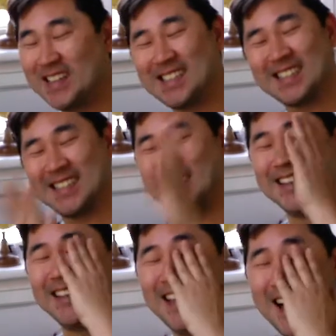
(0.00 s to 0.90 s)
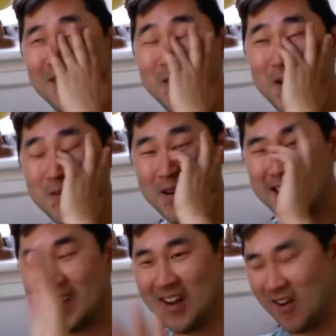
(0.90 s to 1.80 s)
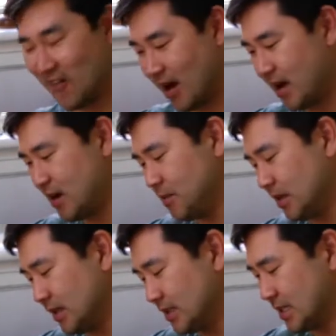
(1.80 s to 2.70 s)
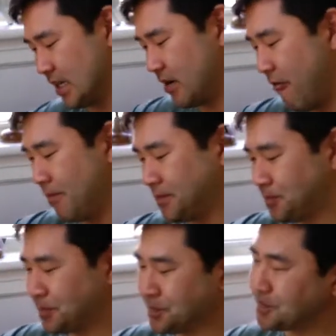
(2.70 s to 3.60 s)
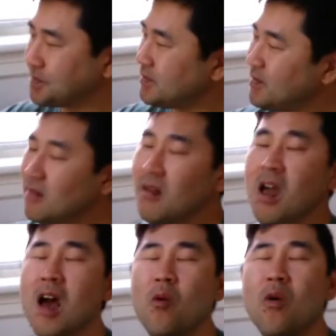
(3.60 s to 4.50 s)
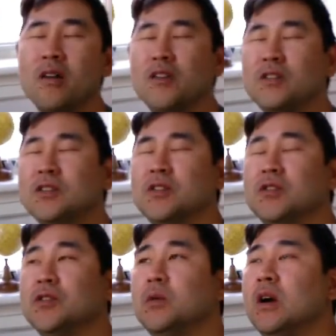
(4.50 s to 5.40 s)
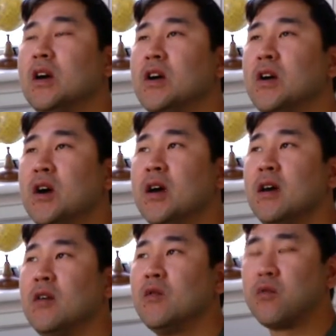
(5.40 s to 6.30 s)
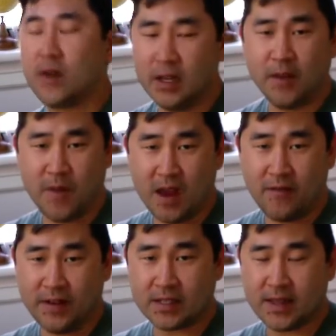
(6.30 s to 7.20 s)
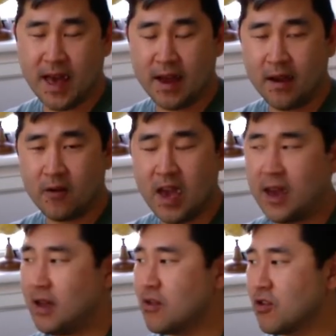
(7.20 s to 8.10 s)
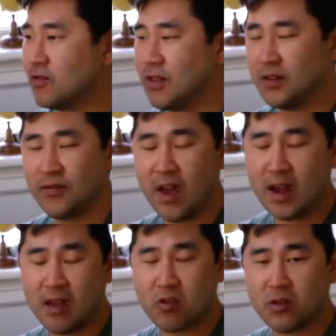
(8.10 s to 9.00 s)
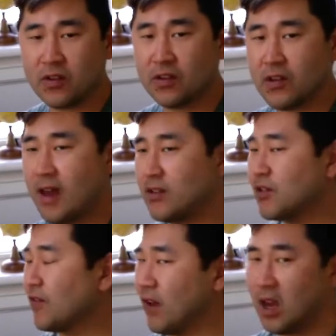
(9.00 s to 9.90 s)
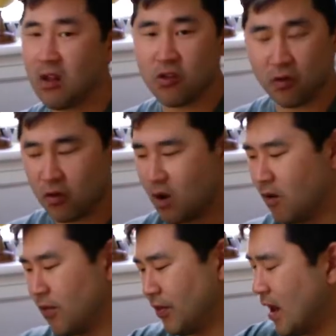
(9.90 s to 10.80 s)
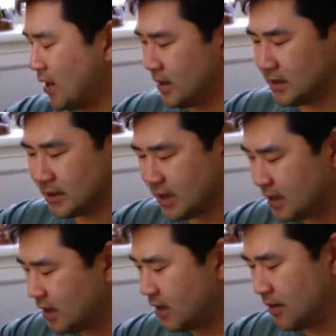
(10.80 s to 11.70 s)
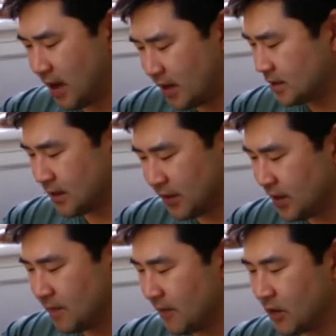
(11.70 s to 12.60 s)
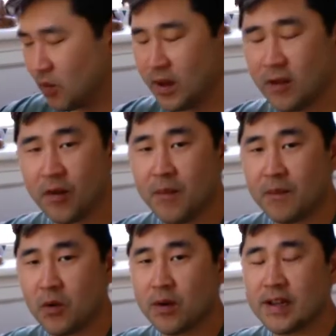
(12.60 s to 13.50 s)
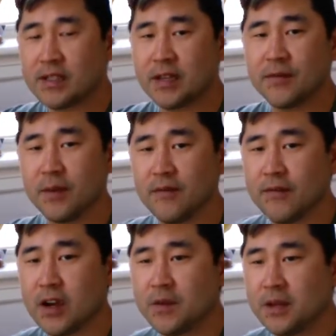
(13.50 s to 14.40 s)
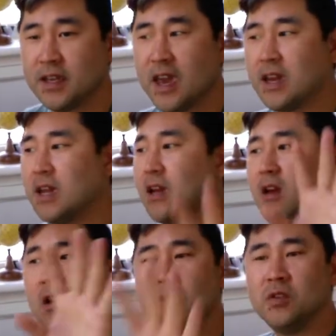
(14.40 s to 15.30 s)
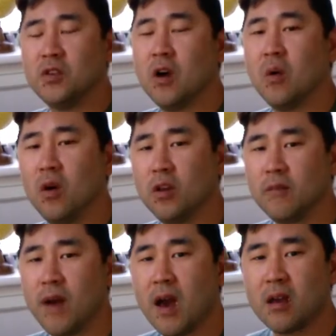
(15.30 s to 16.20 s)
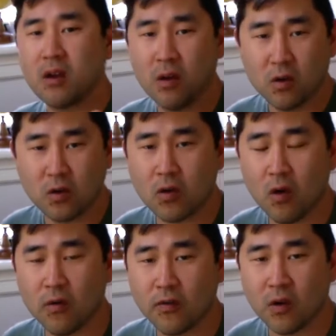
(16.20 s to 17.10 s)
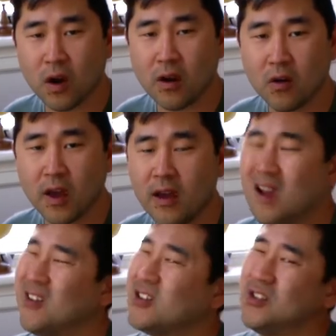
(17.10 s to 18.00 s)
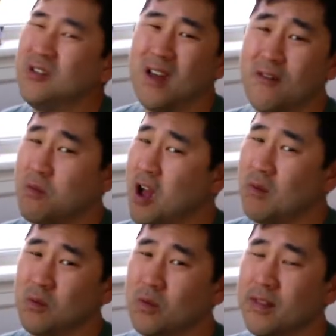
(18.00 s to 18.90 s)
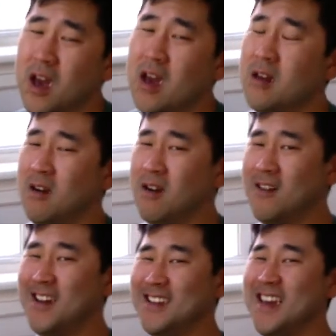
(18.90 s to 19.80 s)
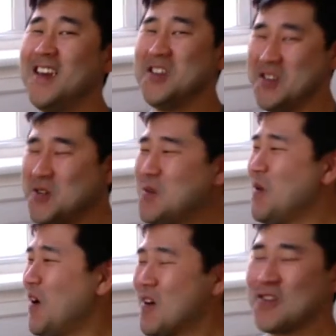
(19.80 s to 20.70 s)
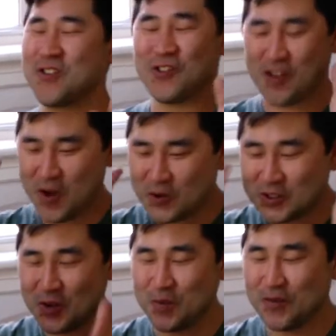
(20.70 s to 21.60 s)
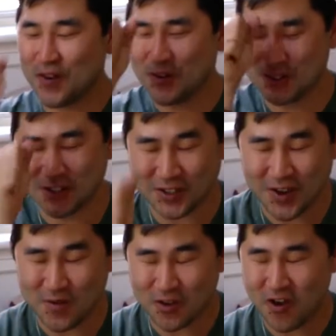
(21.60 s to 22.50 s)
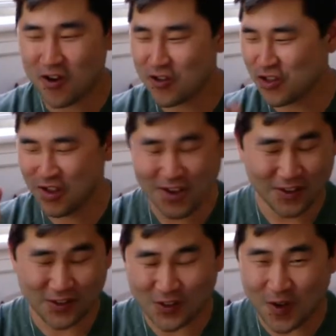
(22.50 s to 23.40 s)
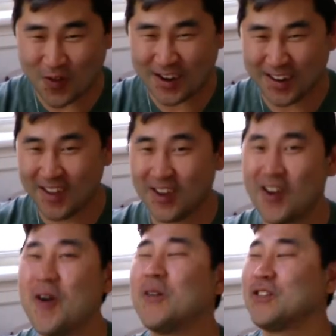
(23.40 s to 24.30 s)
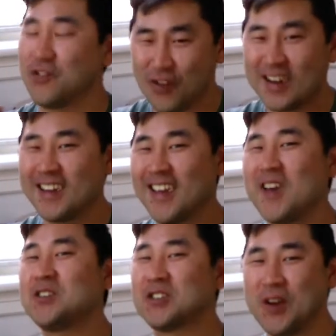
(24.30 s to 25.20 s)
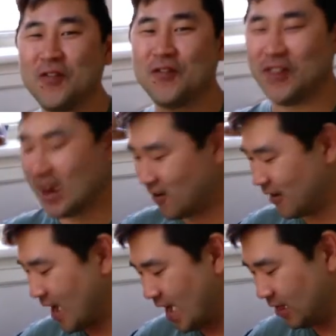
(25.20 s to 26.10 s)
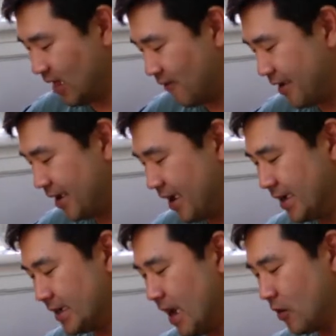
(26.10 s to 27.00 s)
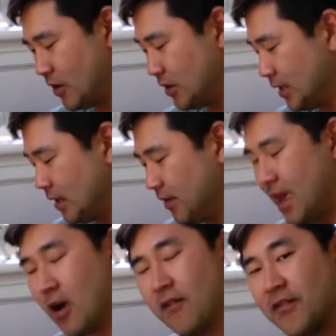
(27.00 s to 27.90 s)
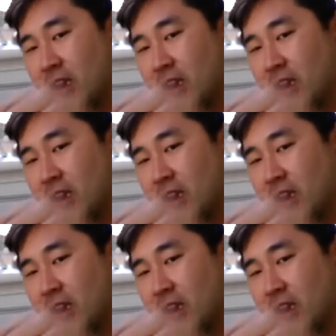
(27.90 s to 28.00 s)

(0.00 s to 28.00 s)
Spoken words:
to see a lot more money, all right? But listen, I want you to really manifest that, okay? Just this financial success, financial growth, that is the theme of the week. Remember what I said from the very beginning. No holding back, go for it, okay? Aries, you don't have a problem with that, all right? You are so super focused, so charged, so ready to go, so fiery. I love it. Now, you did get the Hierophant